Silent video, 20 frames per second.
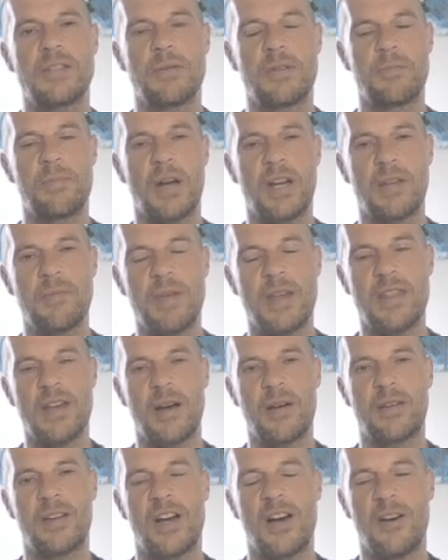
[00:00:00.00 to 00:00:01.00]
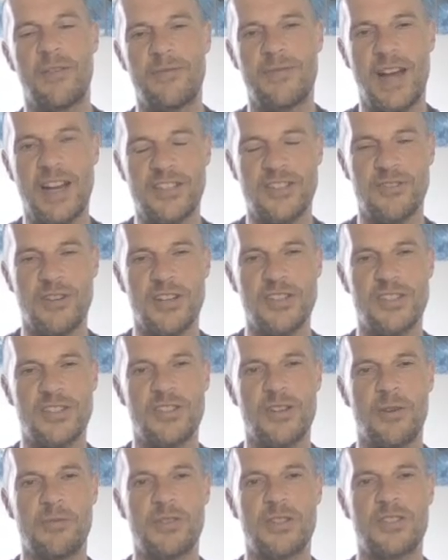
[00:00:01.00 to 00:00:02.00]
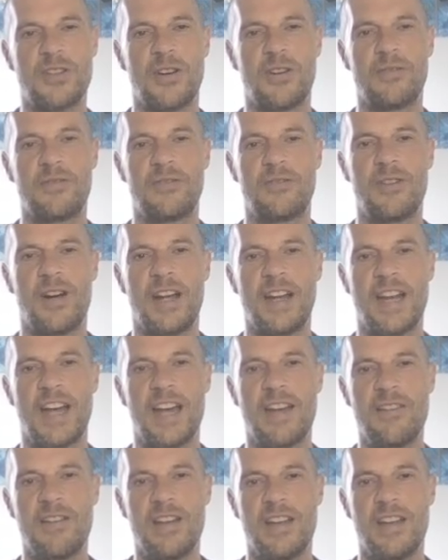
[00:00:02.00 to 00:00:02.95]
It's bugging me that I can't factorise and solve this right now.